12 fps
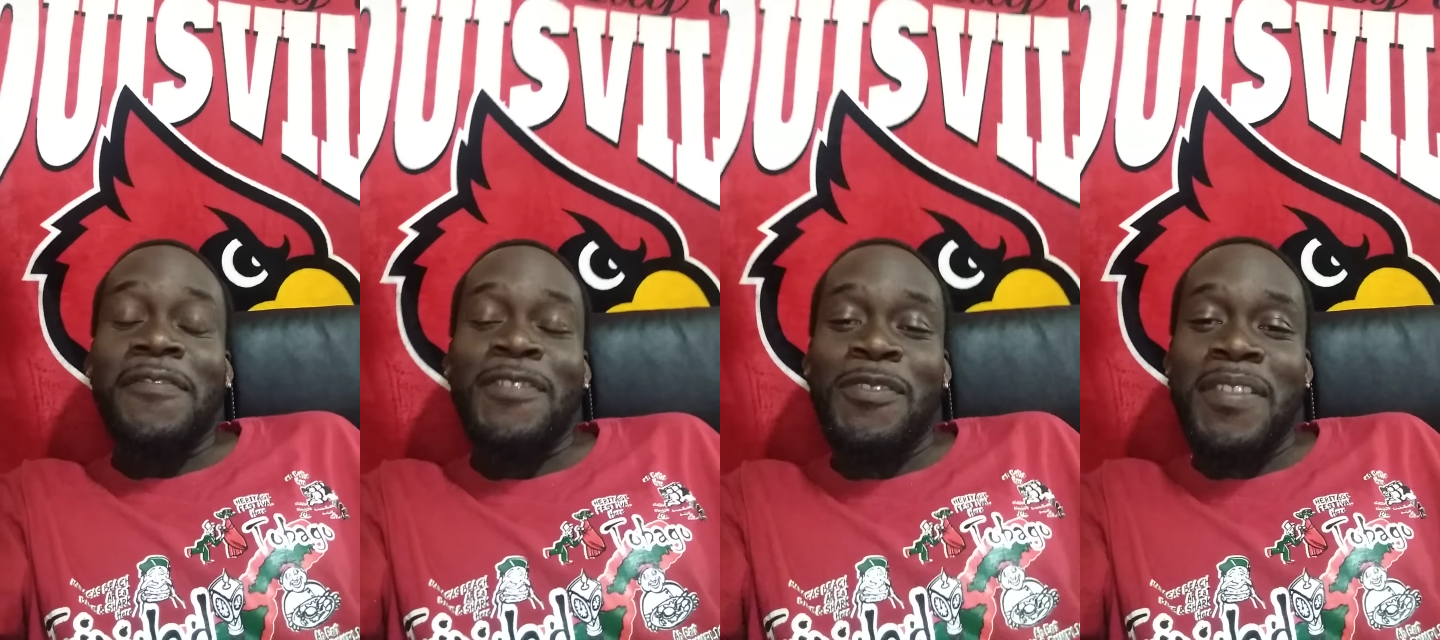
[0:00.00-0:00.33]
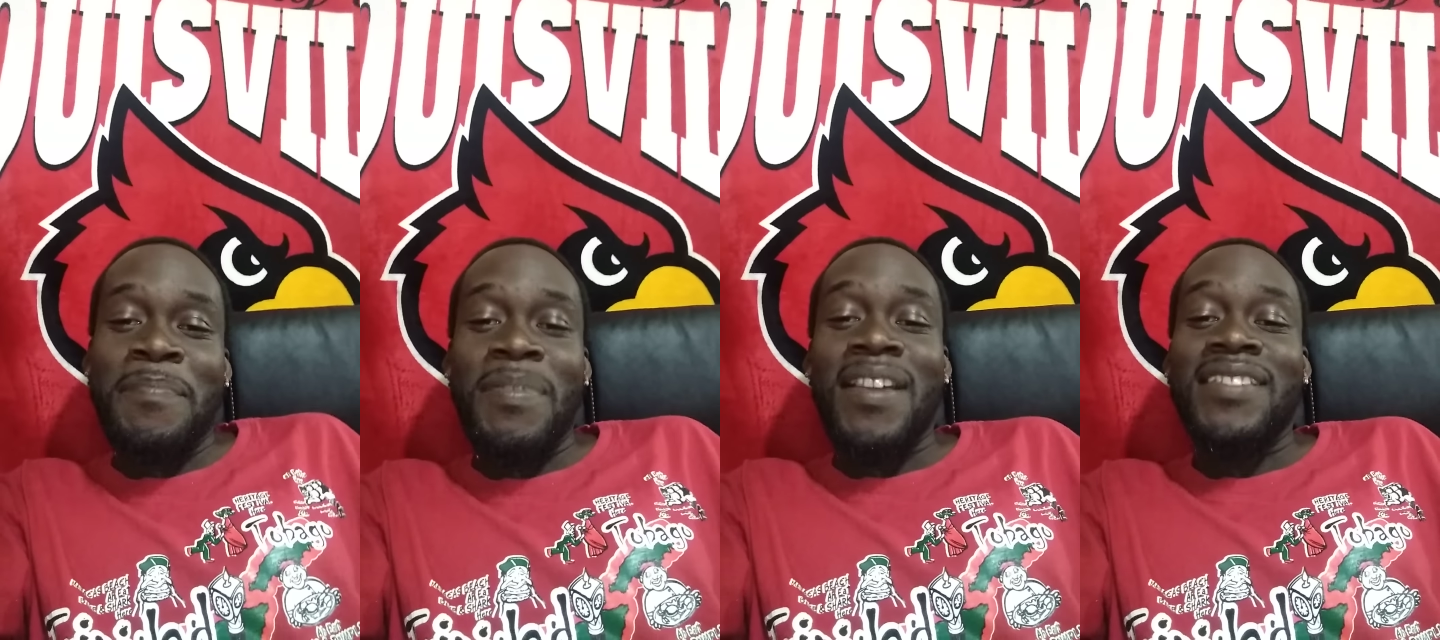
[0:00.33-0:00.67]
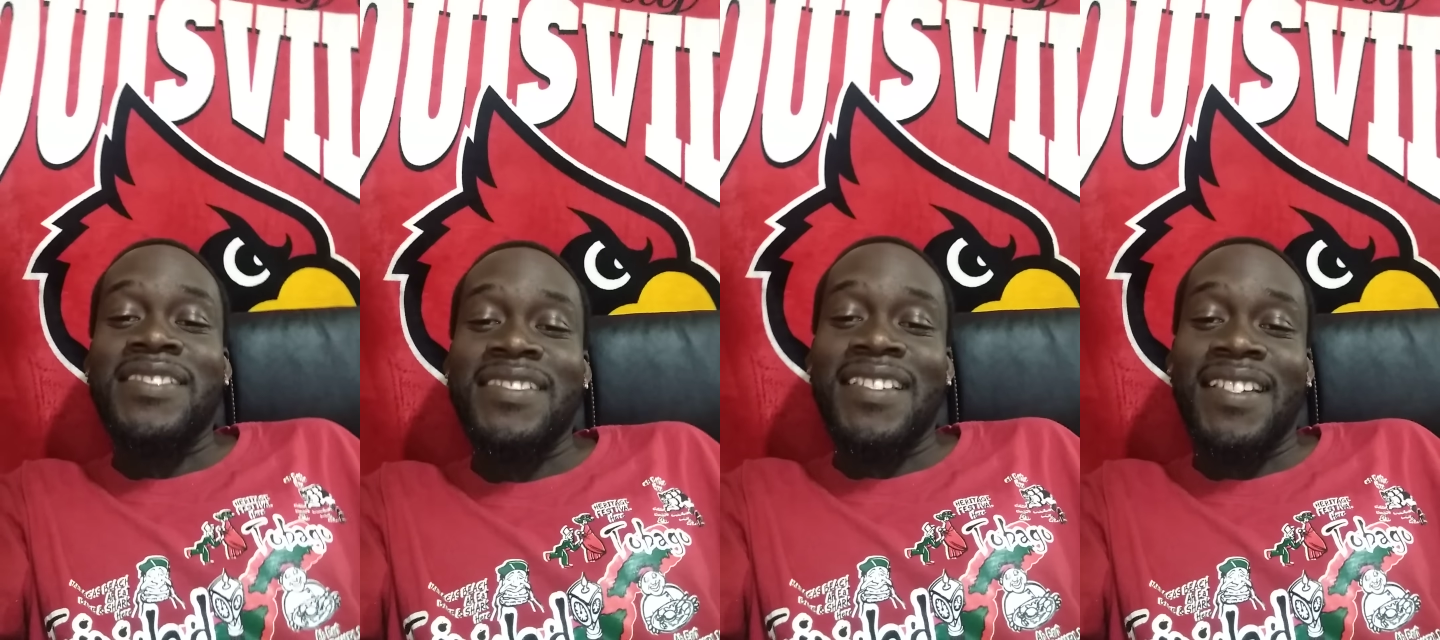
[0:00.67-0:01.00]
Floyd
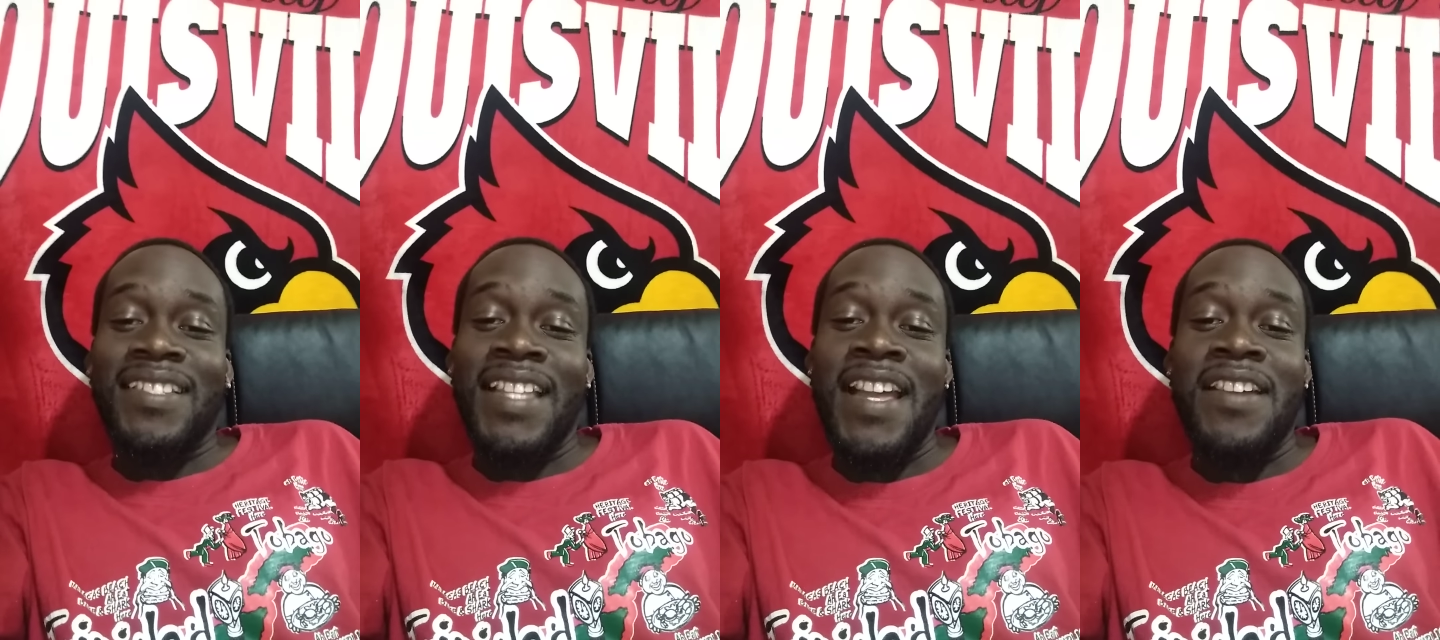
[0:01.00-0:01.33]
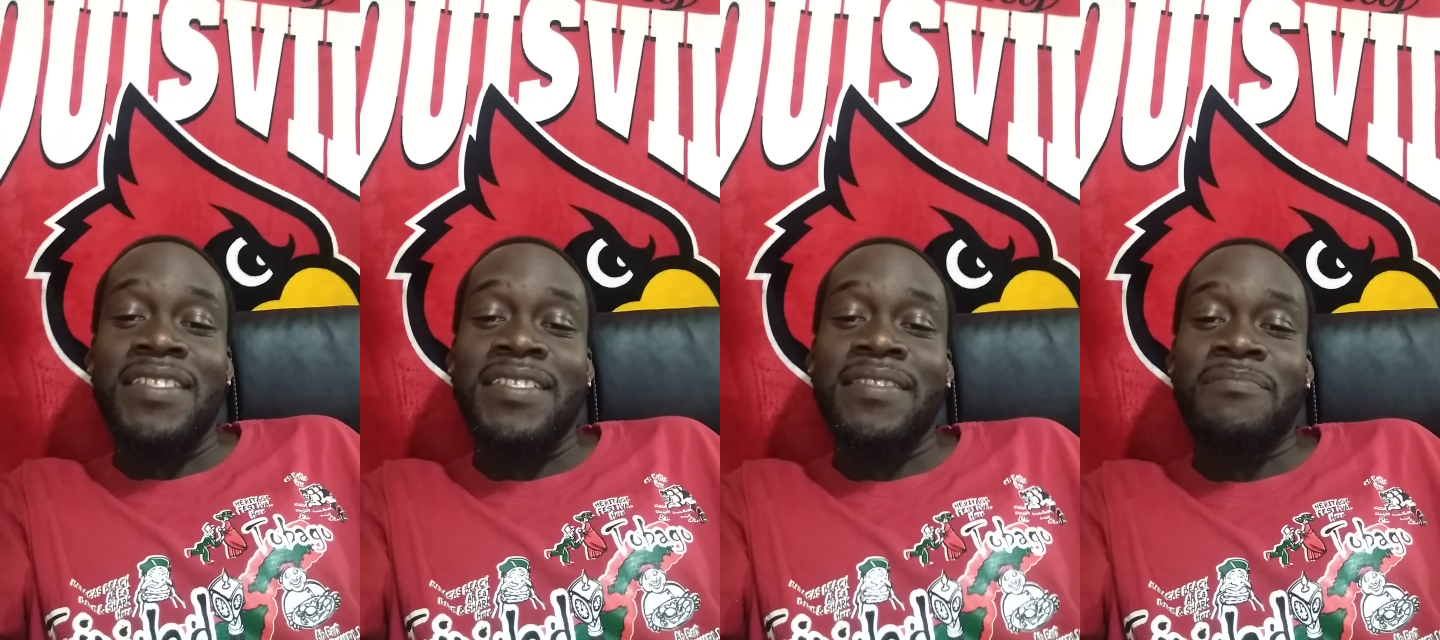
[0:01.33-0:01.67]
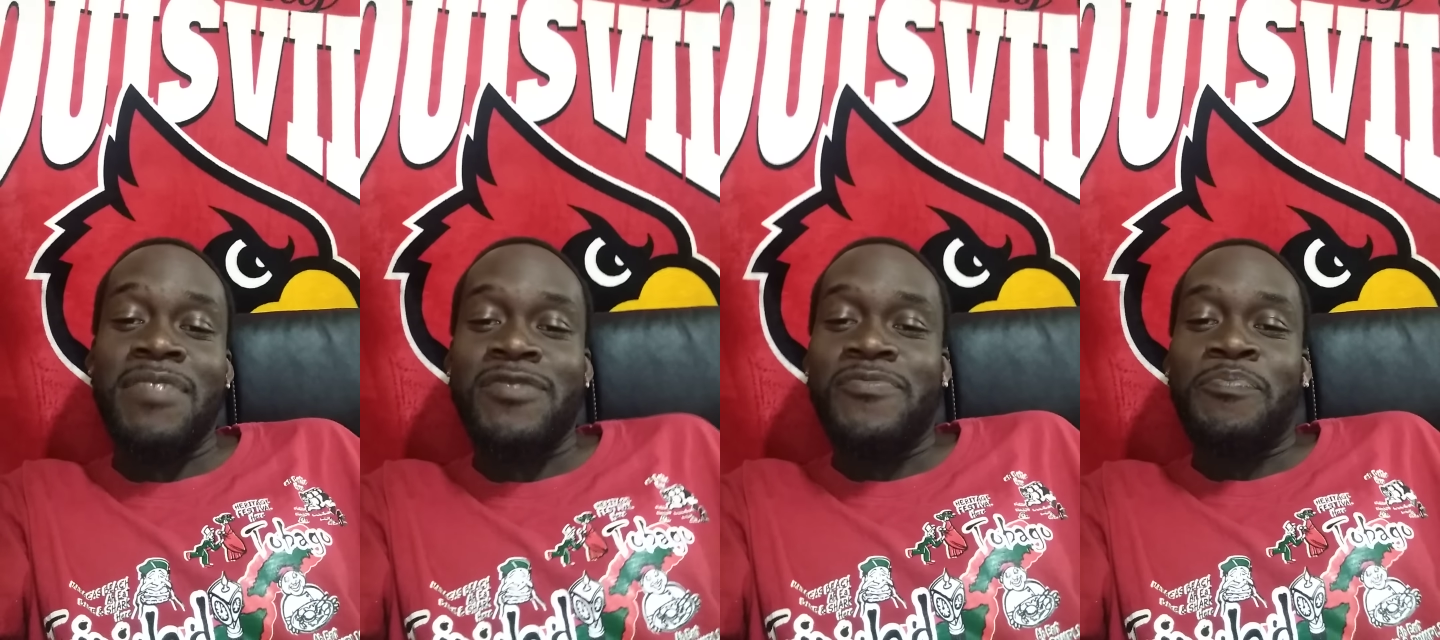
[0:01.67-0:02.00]
probably that clown clowning him, man.